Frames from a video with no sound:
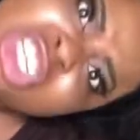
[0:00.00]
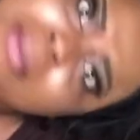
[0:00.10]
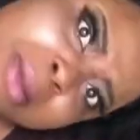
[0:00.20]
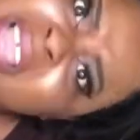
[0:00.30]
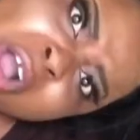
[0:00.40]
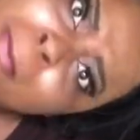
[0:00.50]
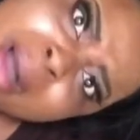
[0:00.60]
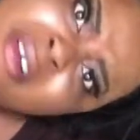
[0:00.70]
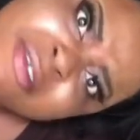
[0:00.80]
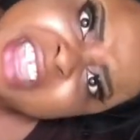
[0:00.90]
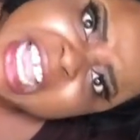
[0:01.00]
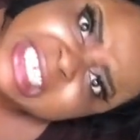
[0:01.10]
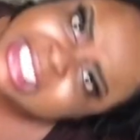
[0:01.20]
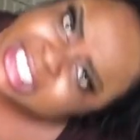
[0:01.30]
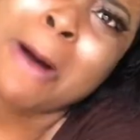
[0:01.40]
up the makeup on my face.
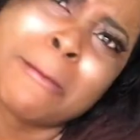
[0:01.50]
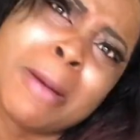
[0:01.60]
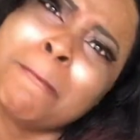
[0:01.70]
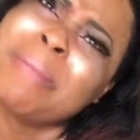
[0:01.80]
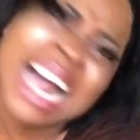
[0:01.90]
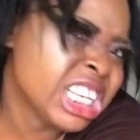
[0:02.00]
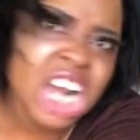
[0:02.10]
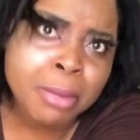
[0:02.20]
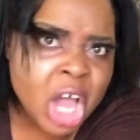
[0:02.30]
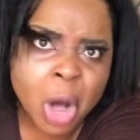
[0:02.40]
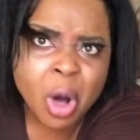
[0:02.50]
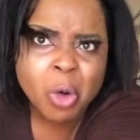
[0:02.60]
My bad no blow out.